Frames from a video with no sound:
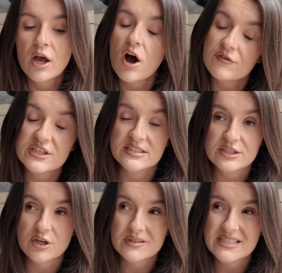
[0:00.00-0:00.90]
Obviously, I
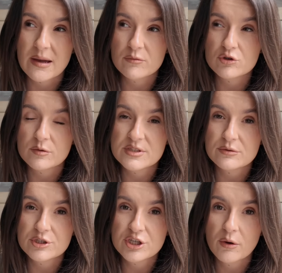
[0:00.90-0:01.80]
didn't know at the time I was going to be
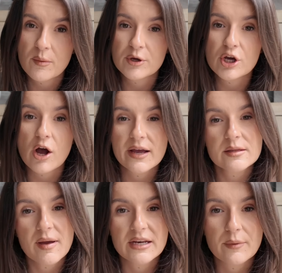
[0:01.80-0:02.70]
doing a show home, but you can't get
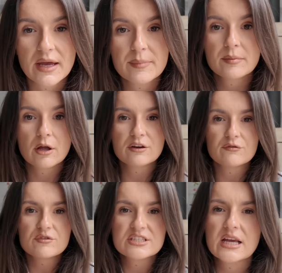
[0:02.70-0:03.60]
them anywhere. People aren't
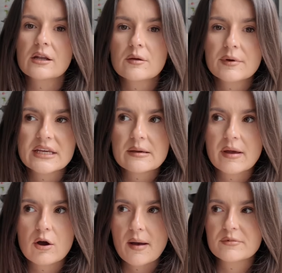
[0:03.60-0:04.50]
even reselling them on
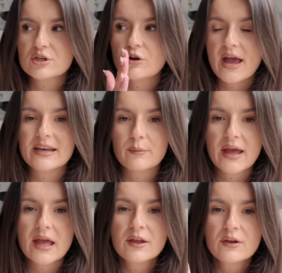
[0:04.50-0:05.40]
eBay or Amazon or anywhere.